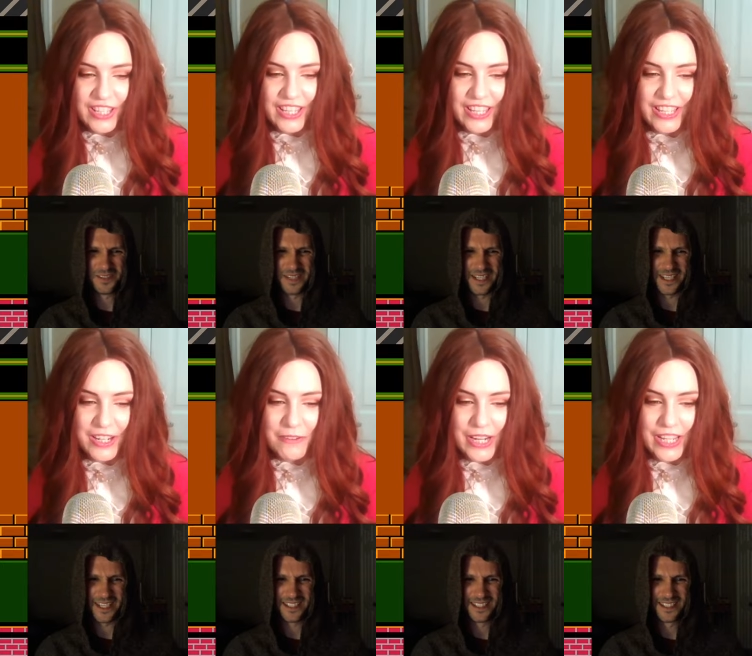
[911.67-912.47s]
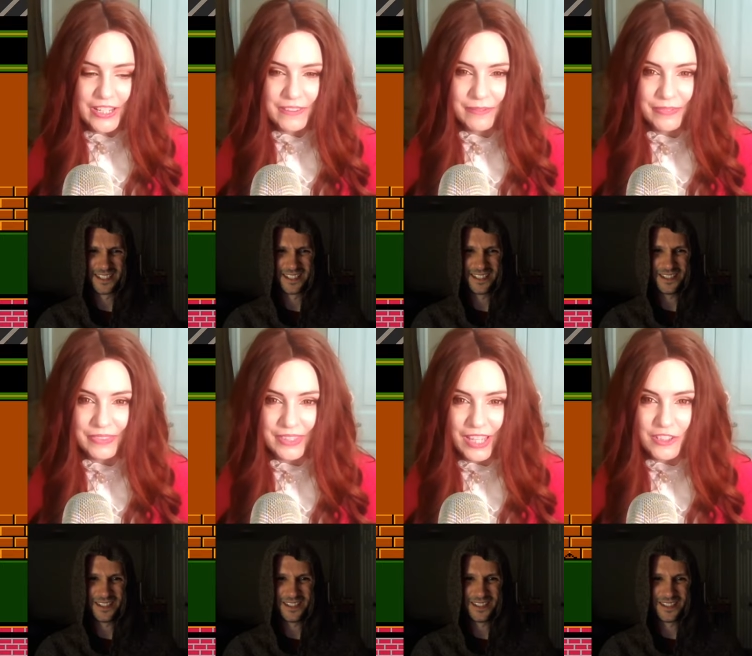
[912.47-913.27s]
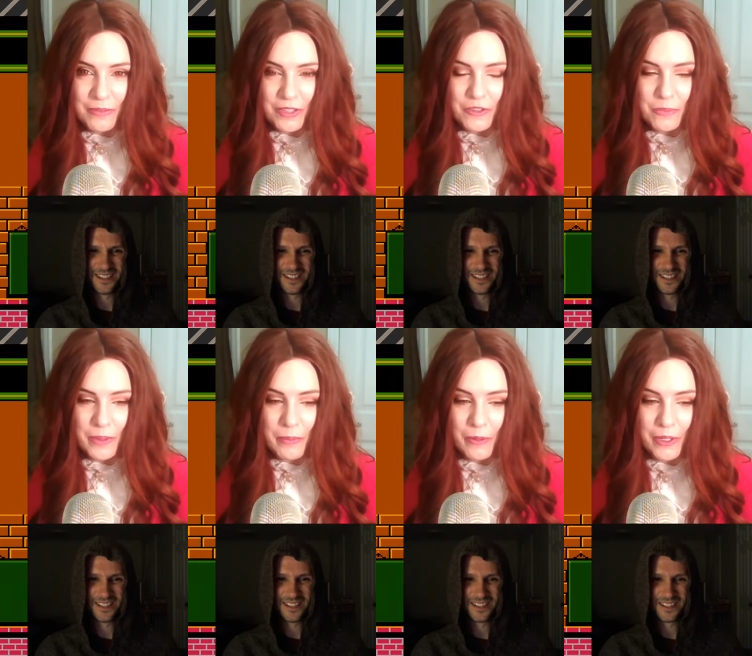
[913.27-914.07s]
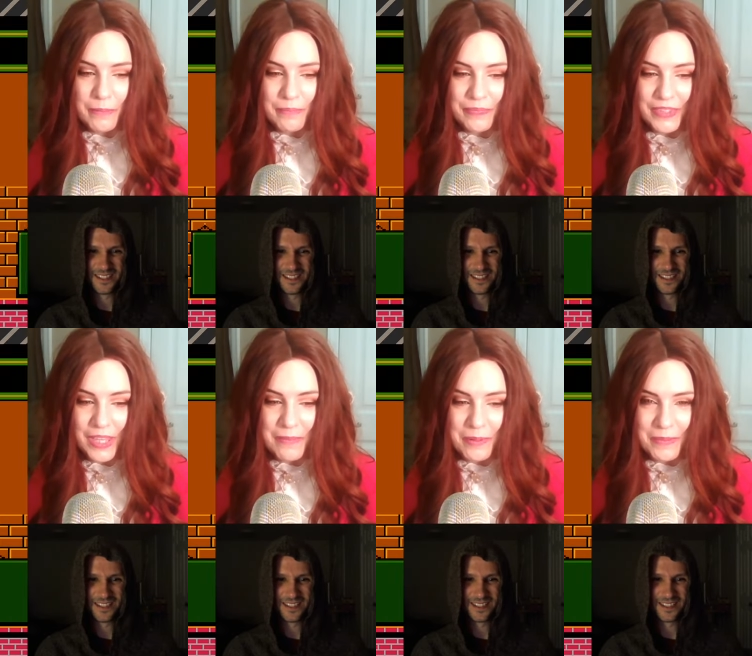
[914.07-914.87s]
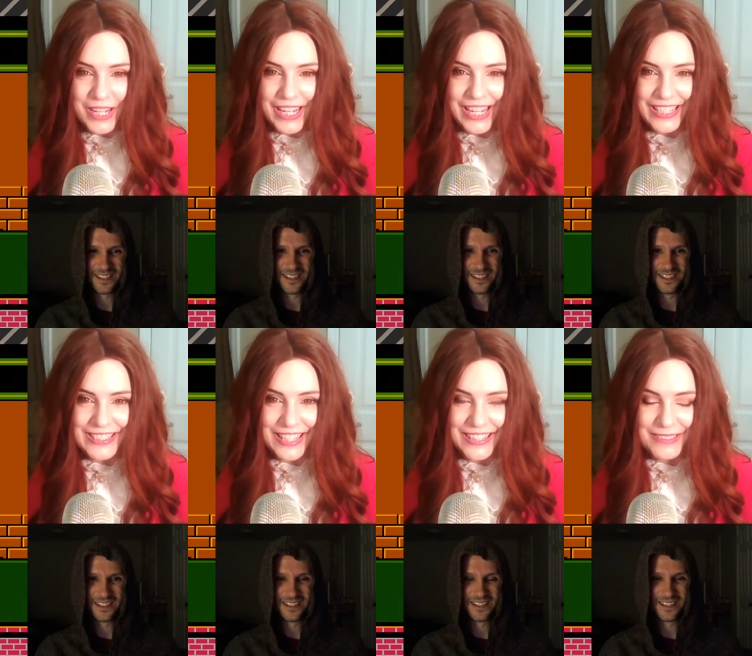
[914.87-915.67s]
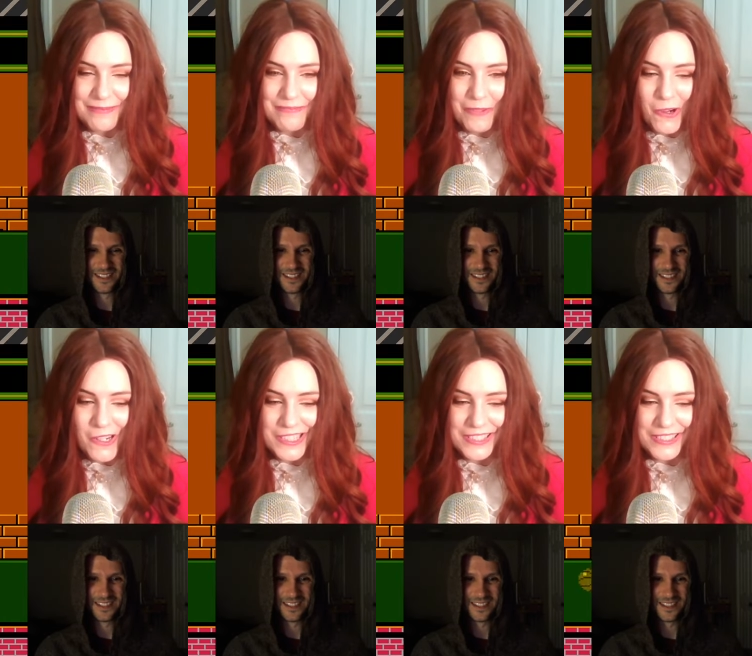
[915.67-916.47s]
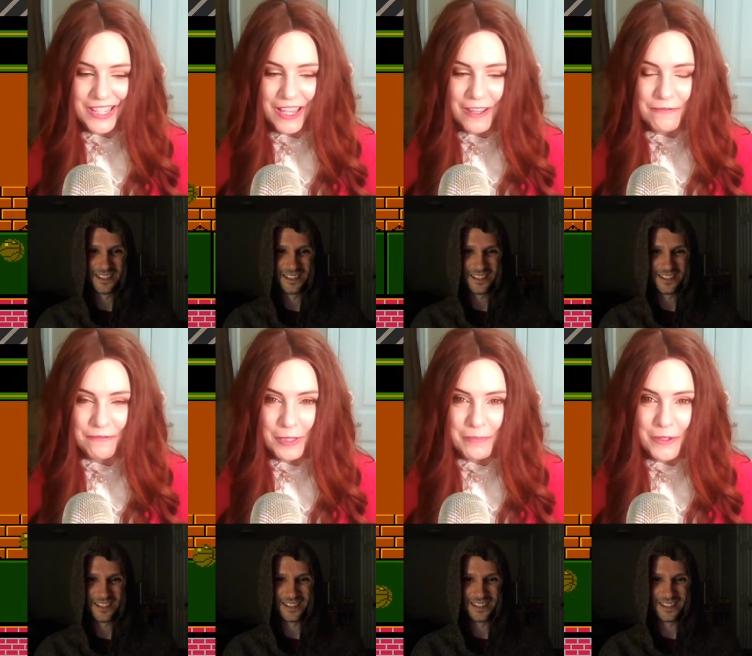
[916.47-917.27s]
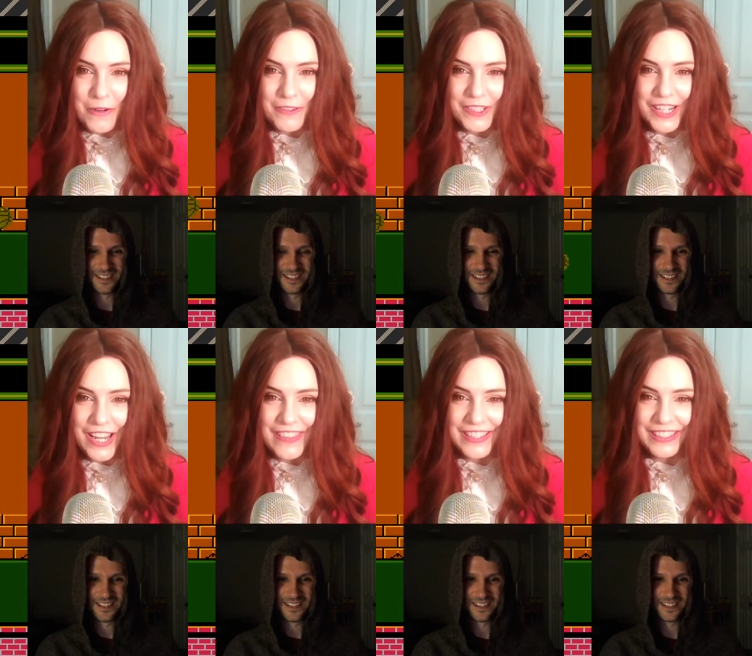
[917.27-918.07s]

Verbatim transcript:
Speaker 1: oh and I ran. Gosh. I jumped on the springboard. I put my hands on the horse. I flipped over and then